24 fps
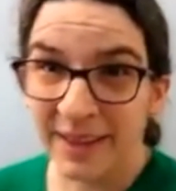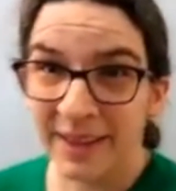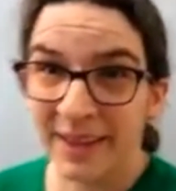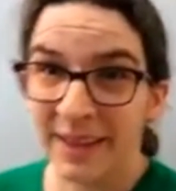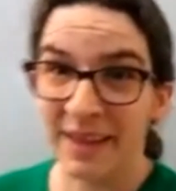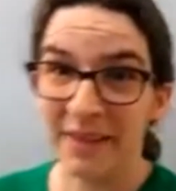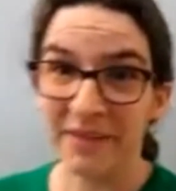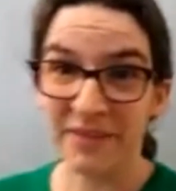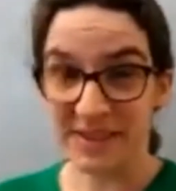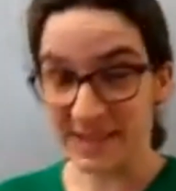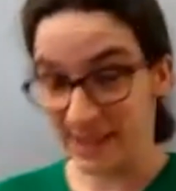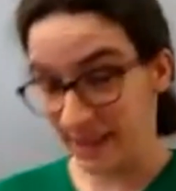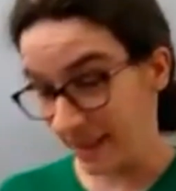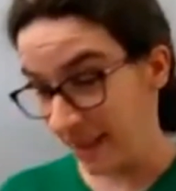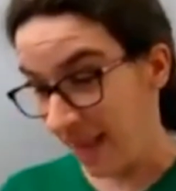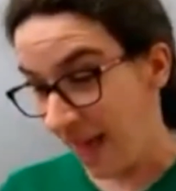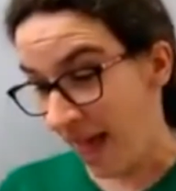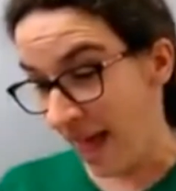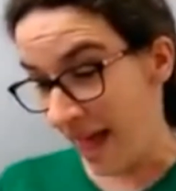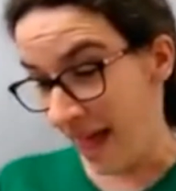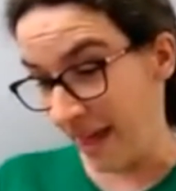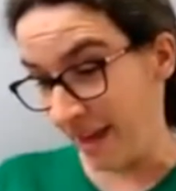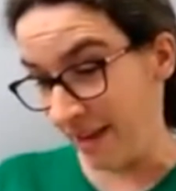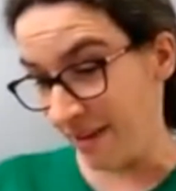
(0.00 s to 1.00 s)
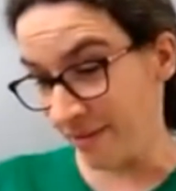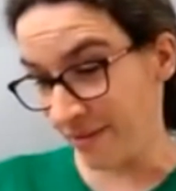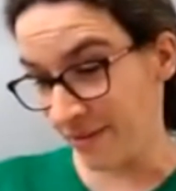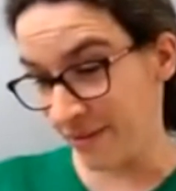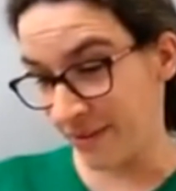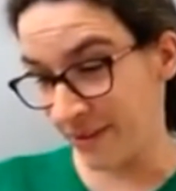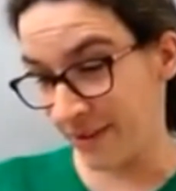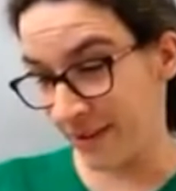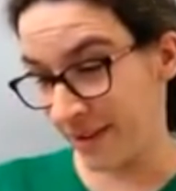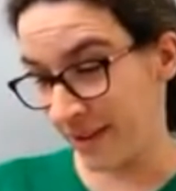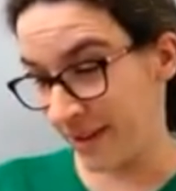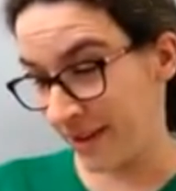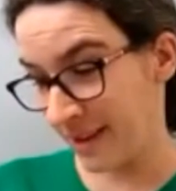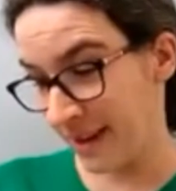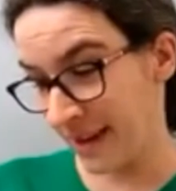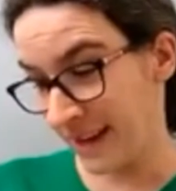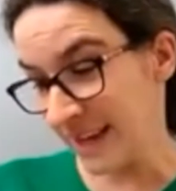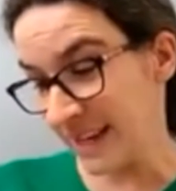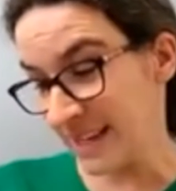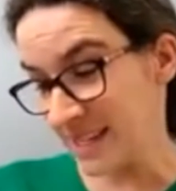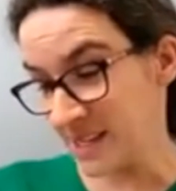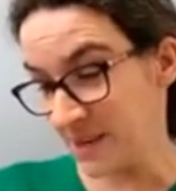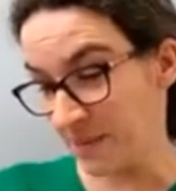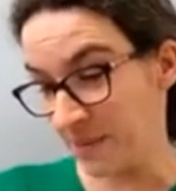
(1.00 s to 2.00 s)
If it's alive, it
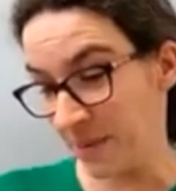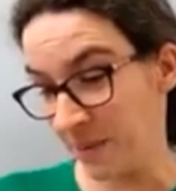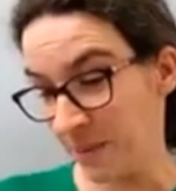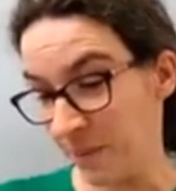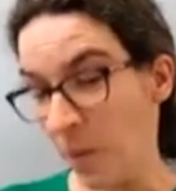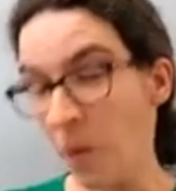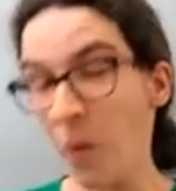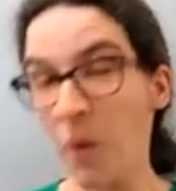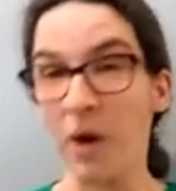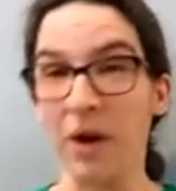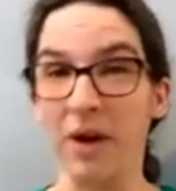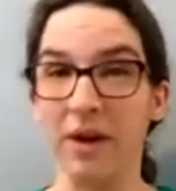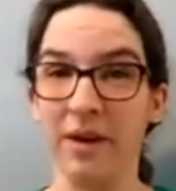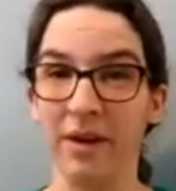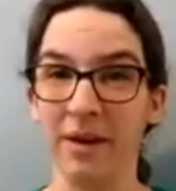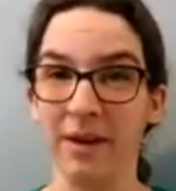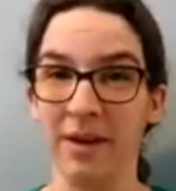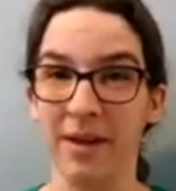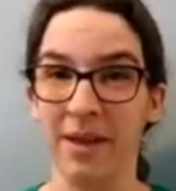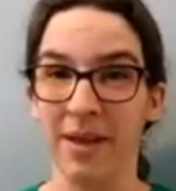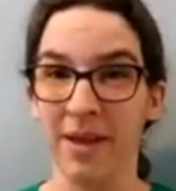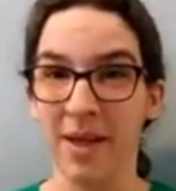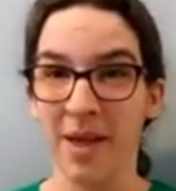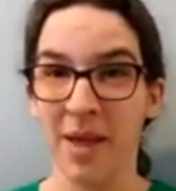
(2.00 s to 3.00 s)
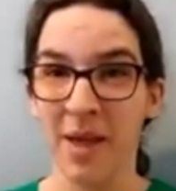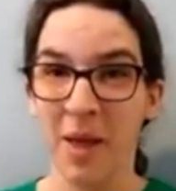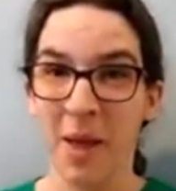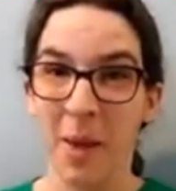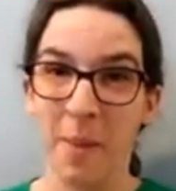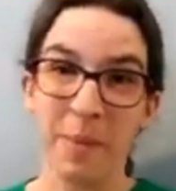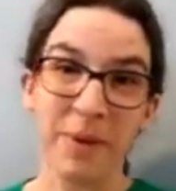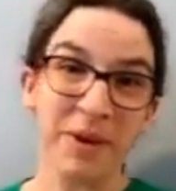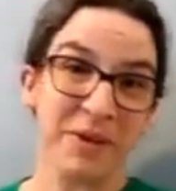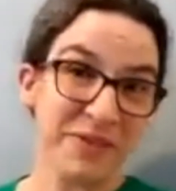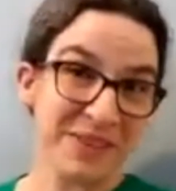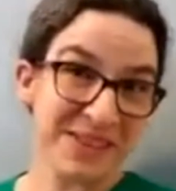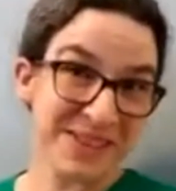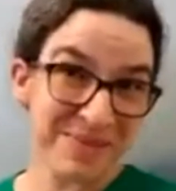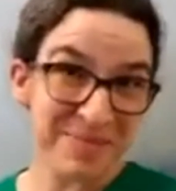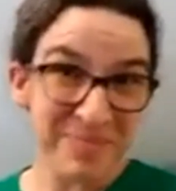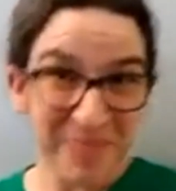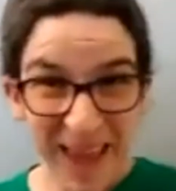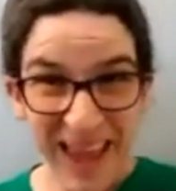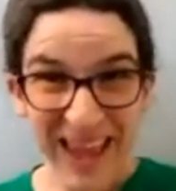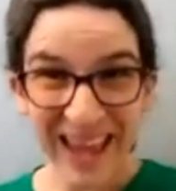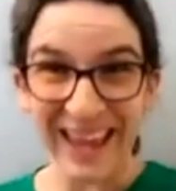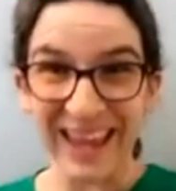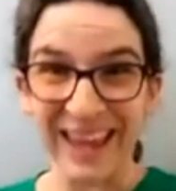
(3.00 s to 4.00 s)
needs to be born. But if it's
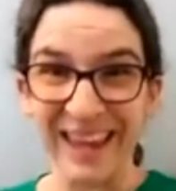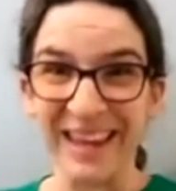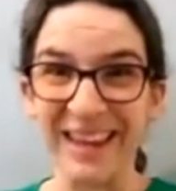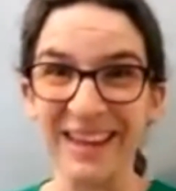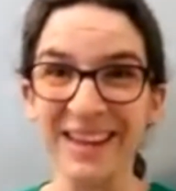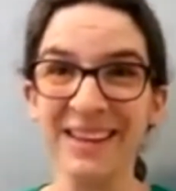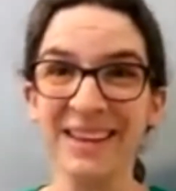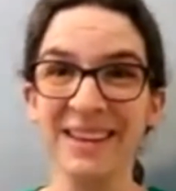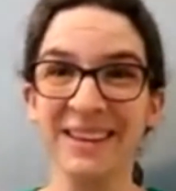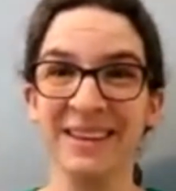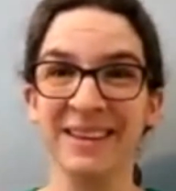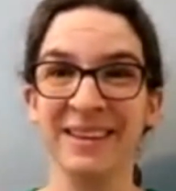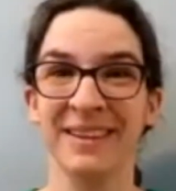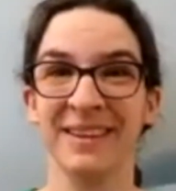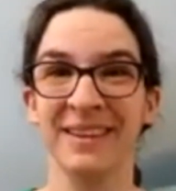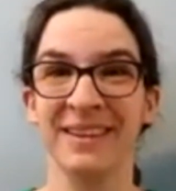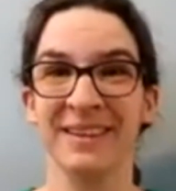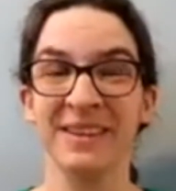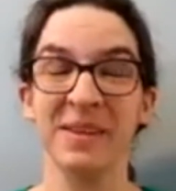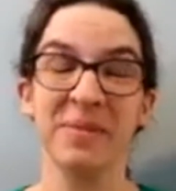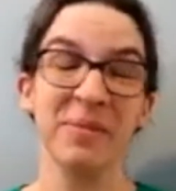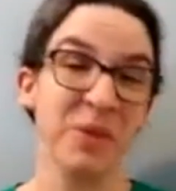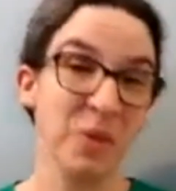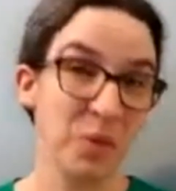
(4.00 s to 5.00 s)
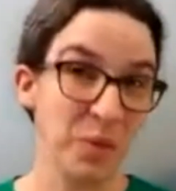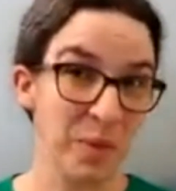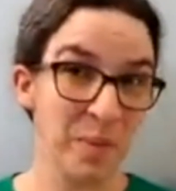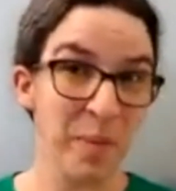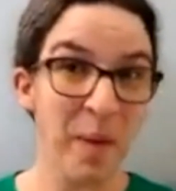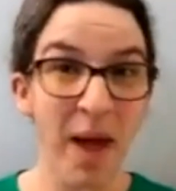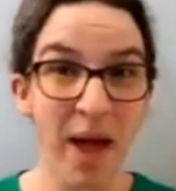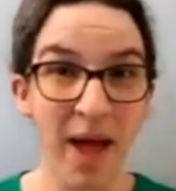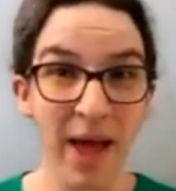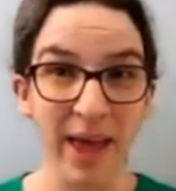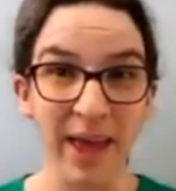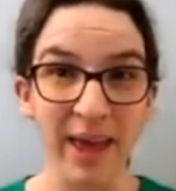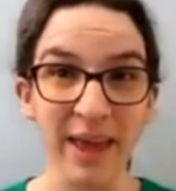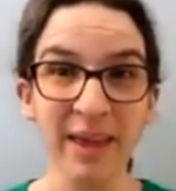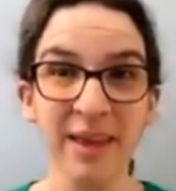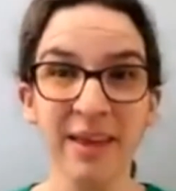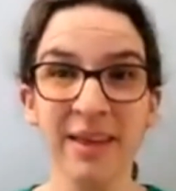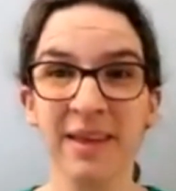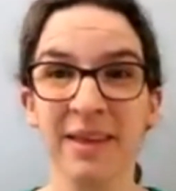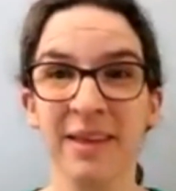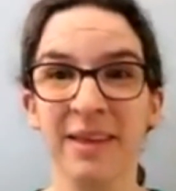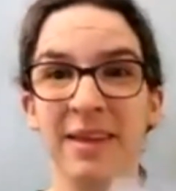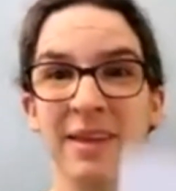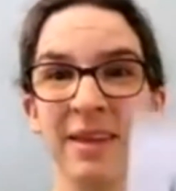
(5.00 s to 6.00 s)
made, something we buy,
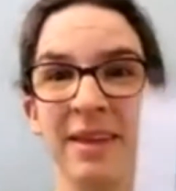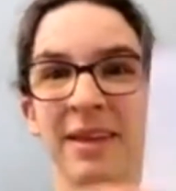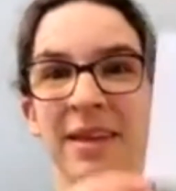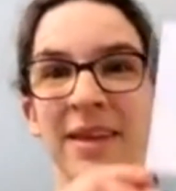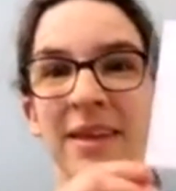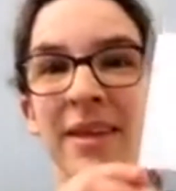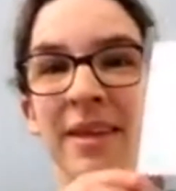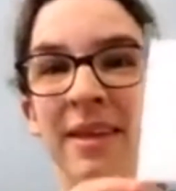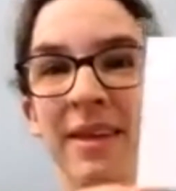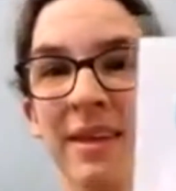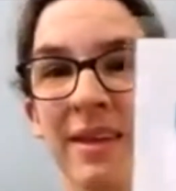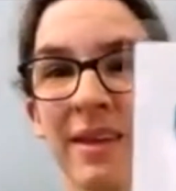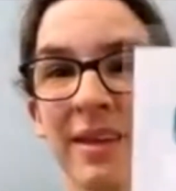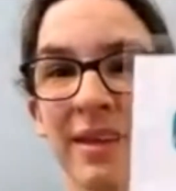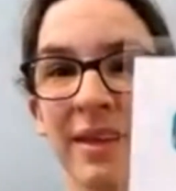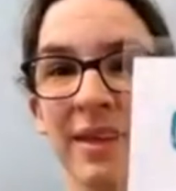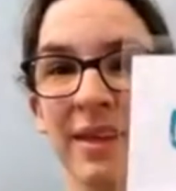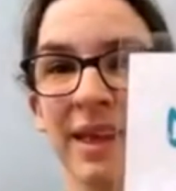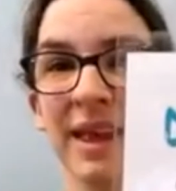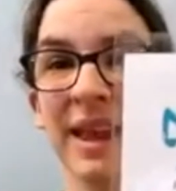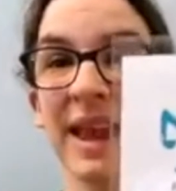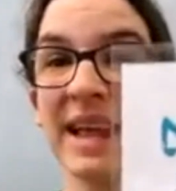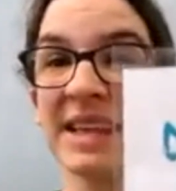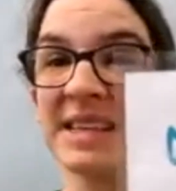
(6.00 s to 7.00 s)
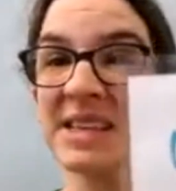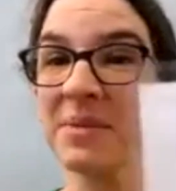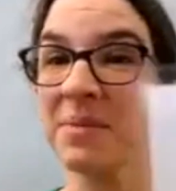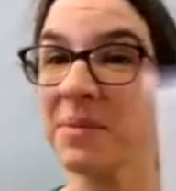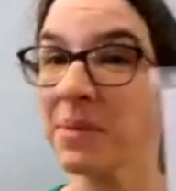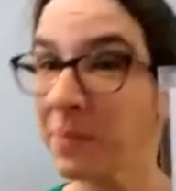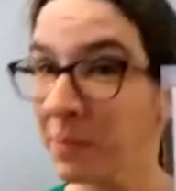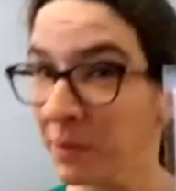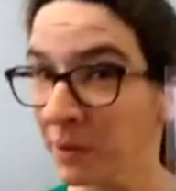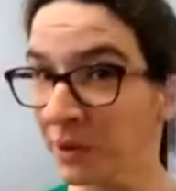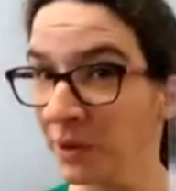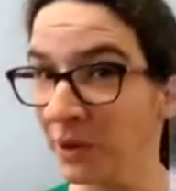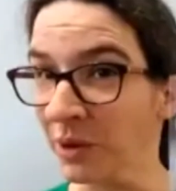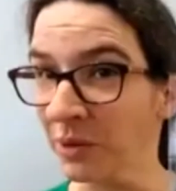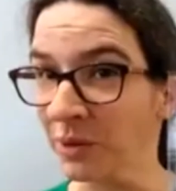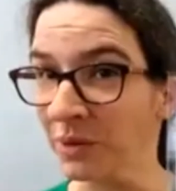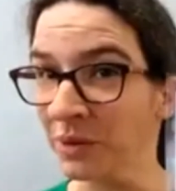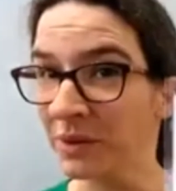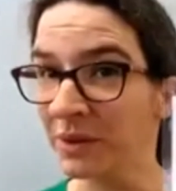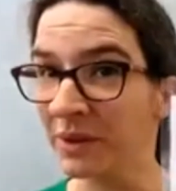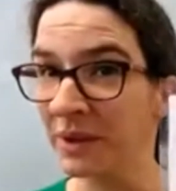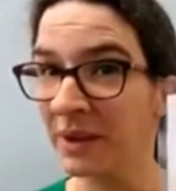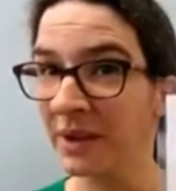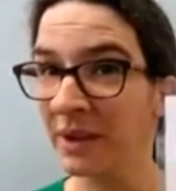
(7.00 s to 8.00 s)
it has to be
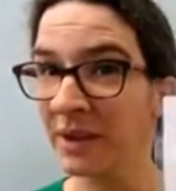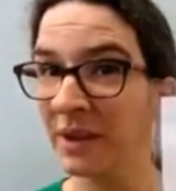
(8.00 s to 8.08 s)
produced.